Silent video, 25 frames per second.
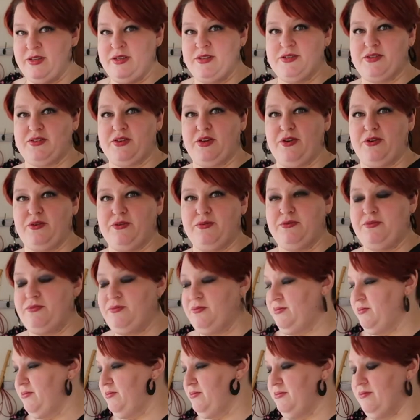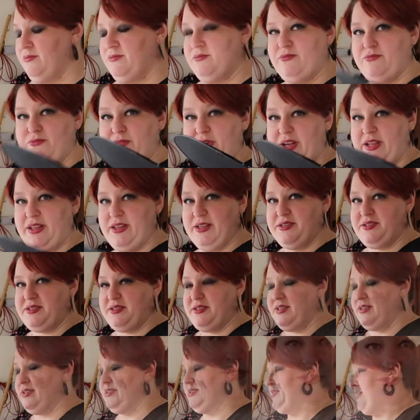So, putting this
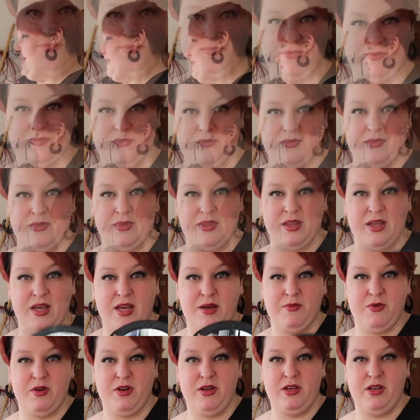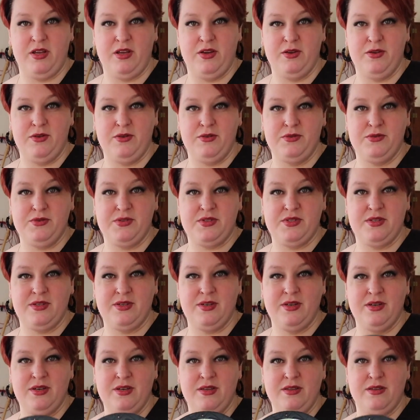to the side. I'm going to use
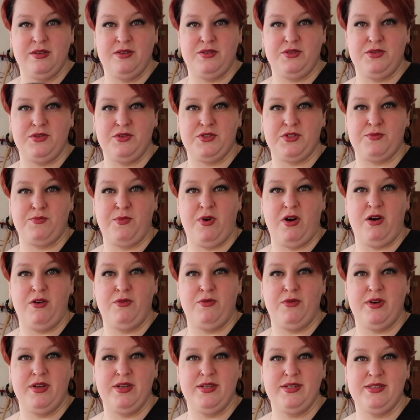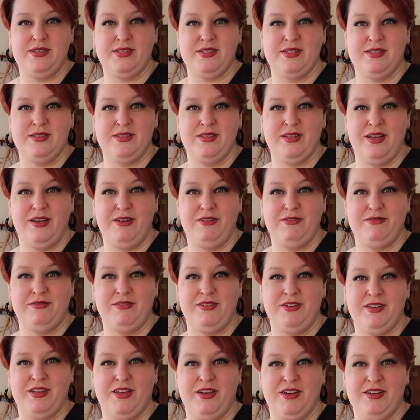the 2 small ones. Oh,
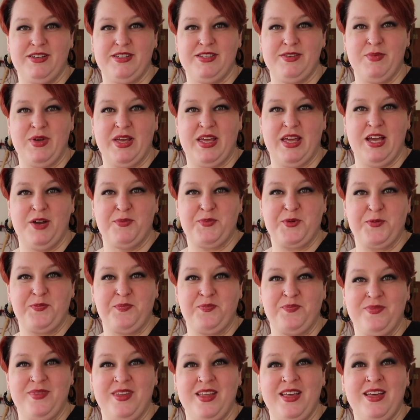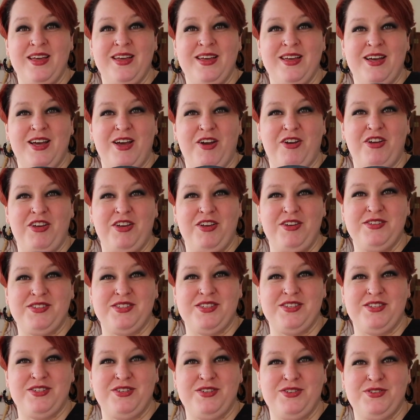look, you can see my camera. I'm going to use
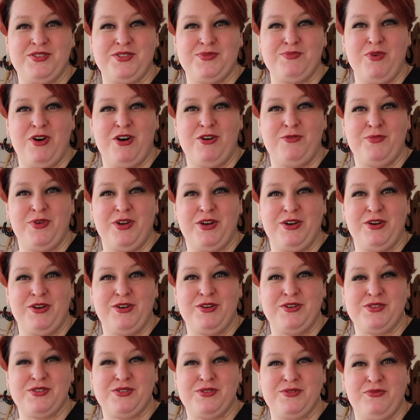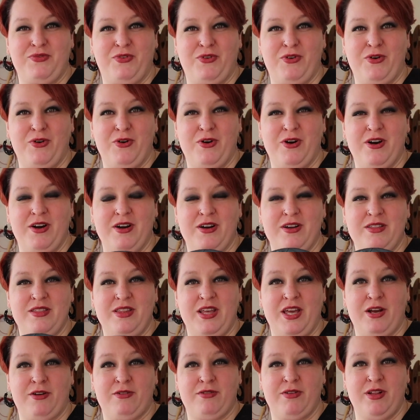the 2 small mirrors for
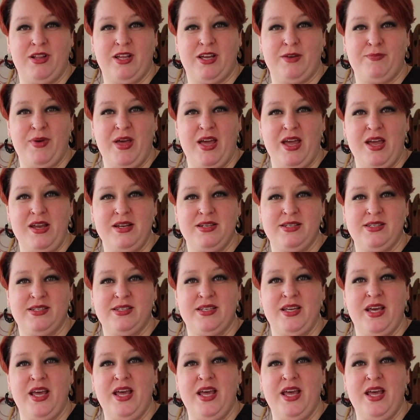the acrylic paints